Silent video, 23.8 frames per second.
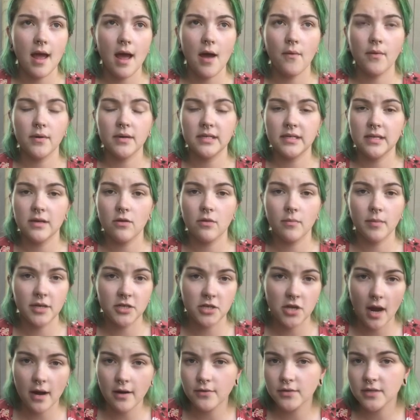I want to see what my
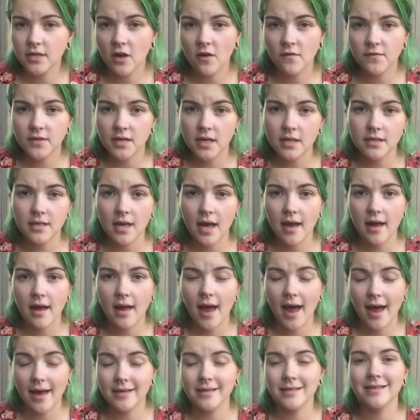shadow self
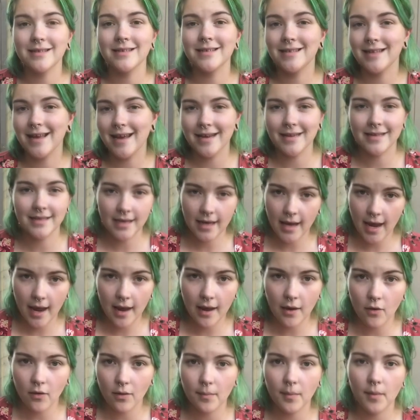has to say
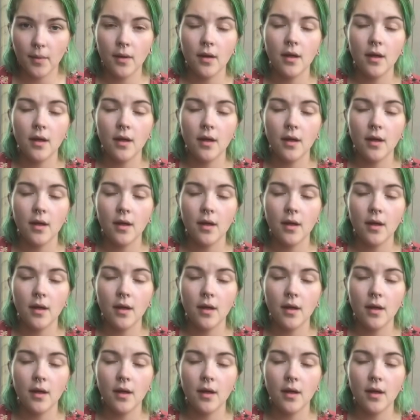today, or